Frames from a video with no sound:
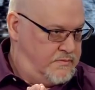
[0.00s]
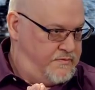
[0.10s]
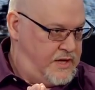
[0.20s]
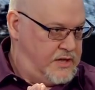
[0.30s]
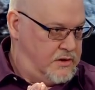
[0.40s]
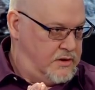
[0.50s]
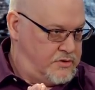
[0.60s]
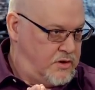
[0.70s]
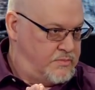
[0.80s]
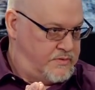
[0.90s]
figure in
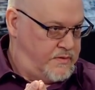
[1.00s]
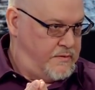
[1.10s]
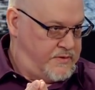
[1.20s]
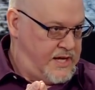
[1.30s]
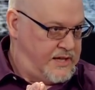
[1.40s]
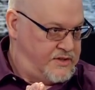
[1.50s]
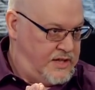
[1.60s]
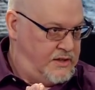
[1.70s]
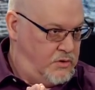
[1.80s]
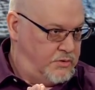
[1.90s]
terms of kings
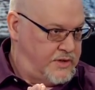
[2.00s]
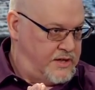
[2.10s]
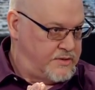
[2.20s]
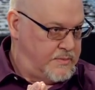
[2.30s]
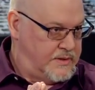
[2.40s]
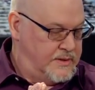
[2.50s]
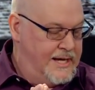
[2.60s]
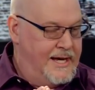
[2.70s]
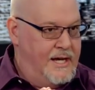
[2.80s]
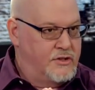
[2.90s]
in the Old Testament.
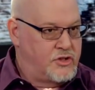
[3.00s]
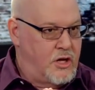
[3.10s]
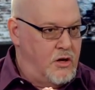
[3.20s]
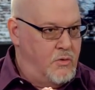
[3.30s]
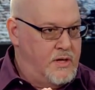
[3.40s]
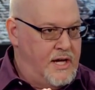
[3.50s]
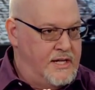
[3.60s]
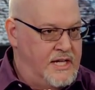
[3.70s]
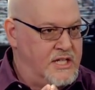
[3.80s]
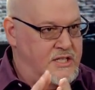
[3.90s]
So,
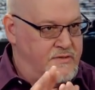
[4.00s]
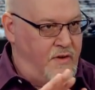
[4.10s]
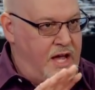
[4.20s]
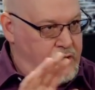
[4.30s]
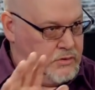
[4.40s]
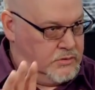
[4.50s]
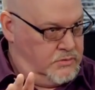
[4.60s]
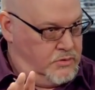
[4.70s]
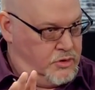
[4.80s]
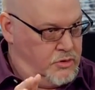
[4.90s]
and he is vital
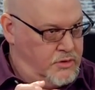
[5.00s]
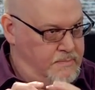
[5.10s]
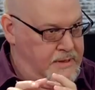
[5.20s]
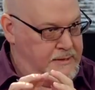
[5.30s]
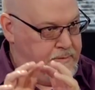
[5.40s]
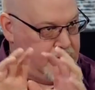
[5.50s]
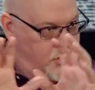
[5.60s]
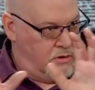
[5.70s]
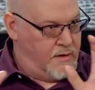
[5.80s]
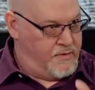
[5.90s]
to the big
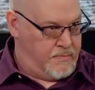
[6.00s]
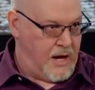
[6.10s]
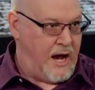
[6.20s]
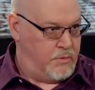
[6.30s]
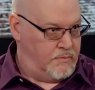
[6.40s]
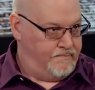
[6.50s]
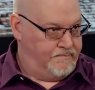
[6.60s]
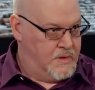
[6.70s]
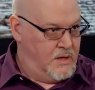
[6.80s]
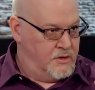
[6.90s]
picture of the Bible.
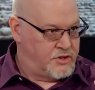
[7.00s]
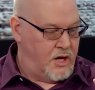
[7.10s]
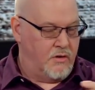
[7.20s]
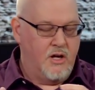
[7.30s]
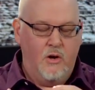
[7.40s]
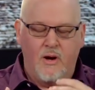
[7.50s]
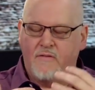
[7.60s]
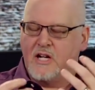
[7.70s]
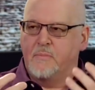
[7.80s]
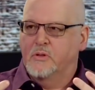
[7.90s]
So we have
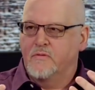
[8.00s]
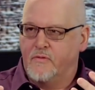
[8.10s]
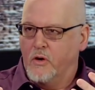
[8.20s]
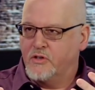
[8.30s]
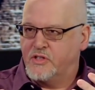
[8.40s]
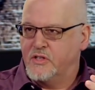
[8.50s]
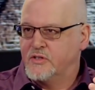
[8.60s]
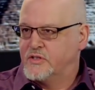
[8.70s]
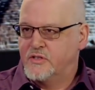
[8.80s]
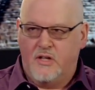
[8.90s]
a couple of
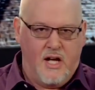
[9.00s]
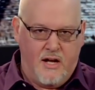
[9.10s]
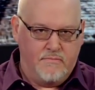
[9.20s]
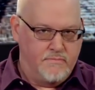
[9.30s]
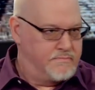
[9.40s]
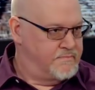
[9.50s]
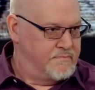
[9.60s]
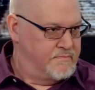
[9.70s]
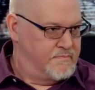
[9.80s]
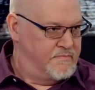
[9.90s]
verses, uh,
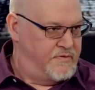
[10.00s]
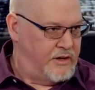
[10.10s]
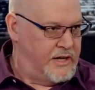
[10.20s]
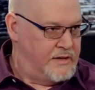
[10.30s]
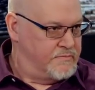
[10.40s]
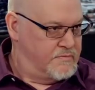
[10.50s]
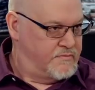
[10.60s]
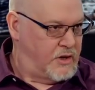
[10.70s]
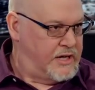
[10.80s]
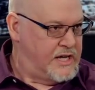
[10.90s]
very,
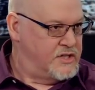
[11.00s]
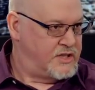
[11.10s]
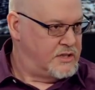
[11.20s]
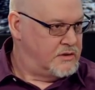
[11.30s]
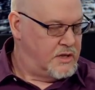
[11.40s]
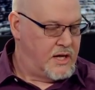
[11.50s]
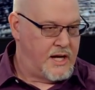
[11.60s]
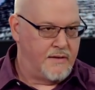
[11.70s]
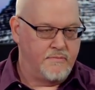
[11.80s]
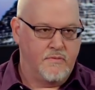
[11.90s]
very easy
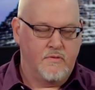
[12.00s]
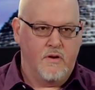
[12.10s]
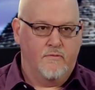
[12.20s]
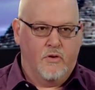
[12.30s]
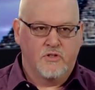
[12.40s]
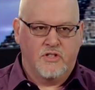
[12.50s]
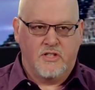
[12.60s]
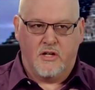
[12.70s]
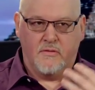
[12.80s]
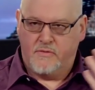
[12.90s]
uh, verses
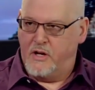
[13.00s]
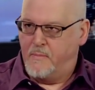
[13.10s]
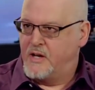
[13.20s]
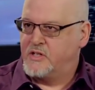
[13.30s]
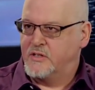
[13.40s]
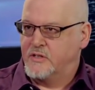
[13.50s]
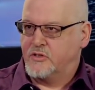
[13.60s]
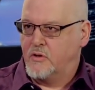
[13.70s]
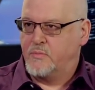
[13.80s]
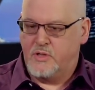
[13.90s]
that are, that are mentioned in
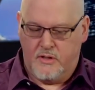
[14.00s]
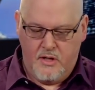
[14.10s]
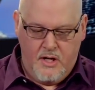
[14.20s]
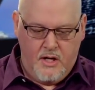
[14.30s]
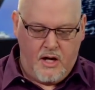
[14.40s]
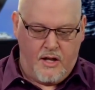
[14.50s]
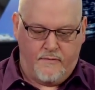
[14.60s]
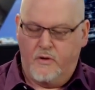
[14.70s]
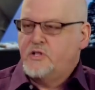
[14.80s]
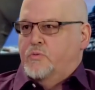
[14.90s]
Scripture. Uh, the
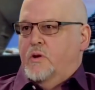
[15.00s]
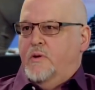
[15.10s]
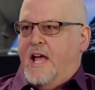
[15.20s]
first one we